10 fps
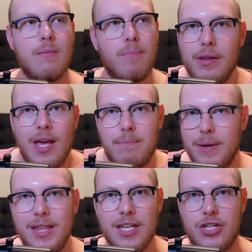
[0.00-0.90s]
but they
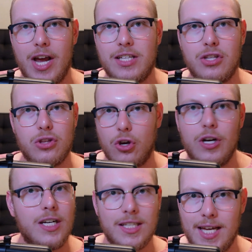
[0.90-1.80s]
beat the Jets
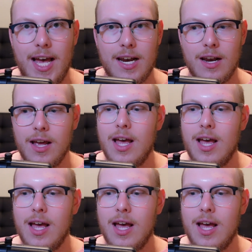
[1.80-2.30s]
30 to 10.